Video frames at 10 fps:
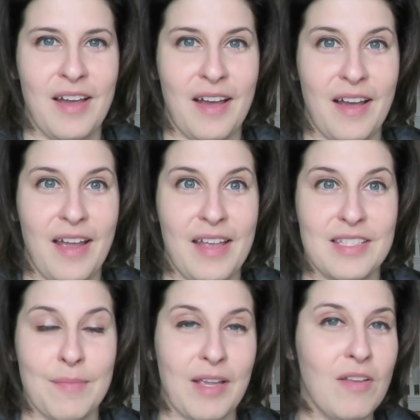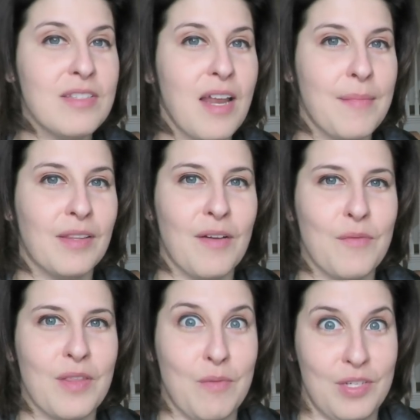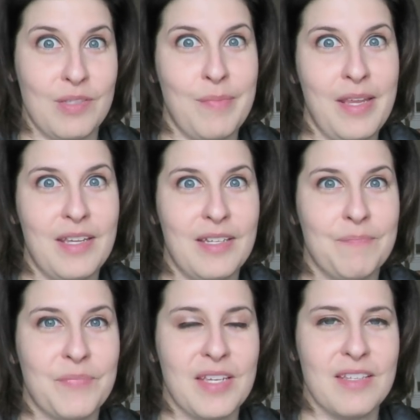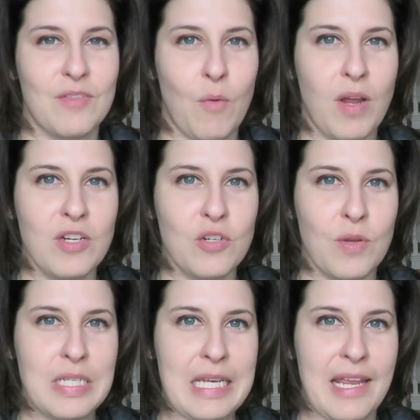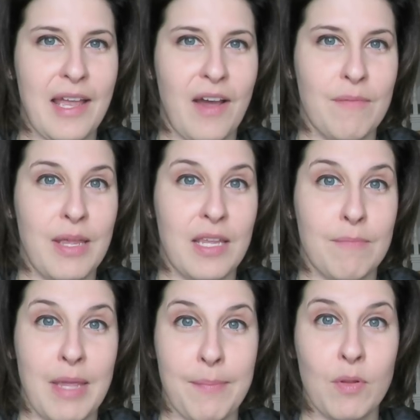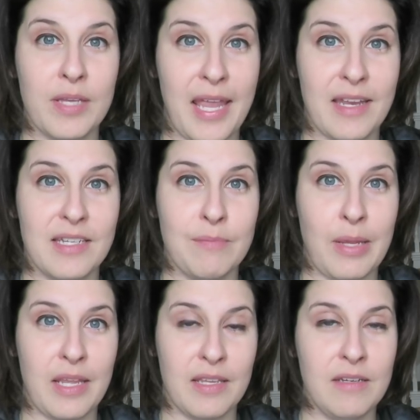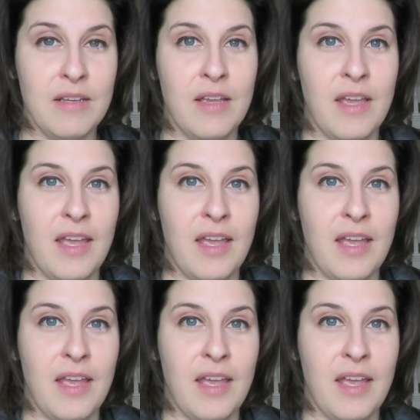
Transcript: uh, and something else that I'm in love with, which is bacon. So I wanted to show you today how to make maple candied bacon.